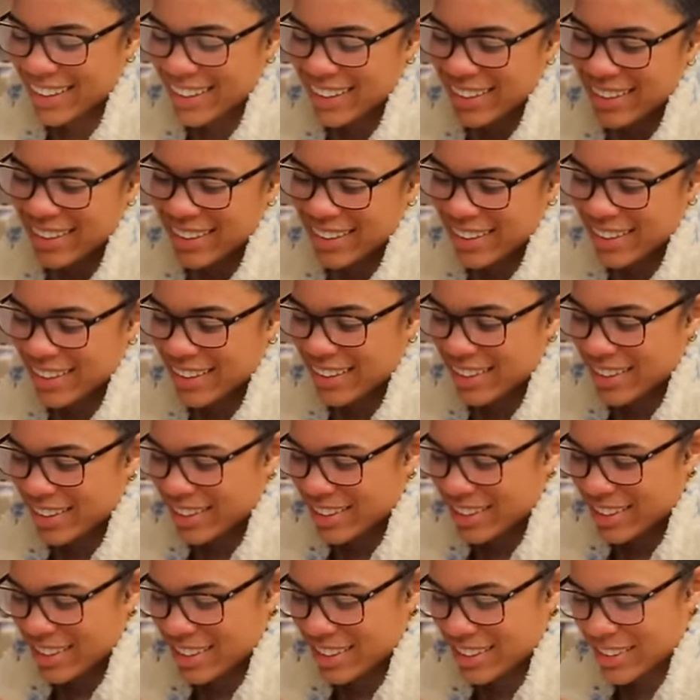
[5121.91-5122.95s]
Uh,
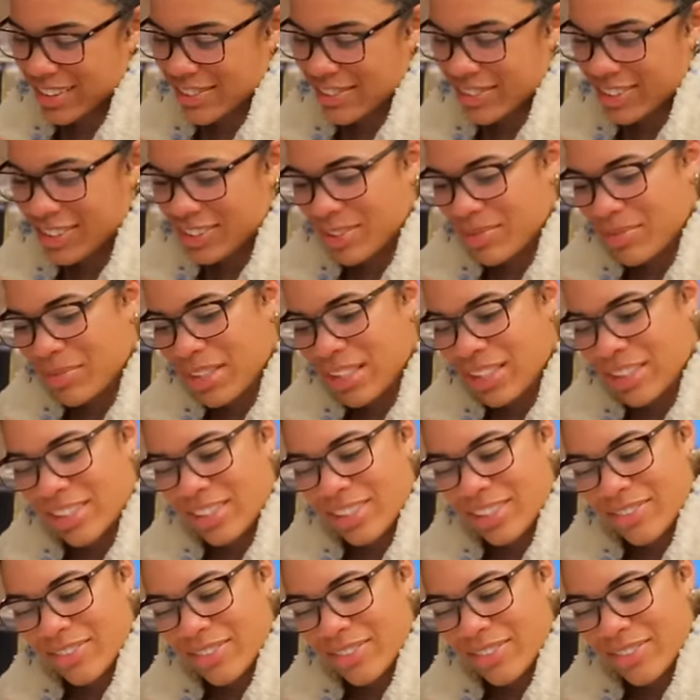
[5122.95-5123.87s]
I just love it so much.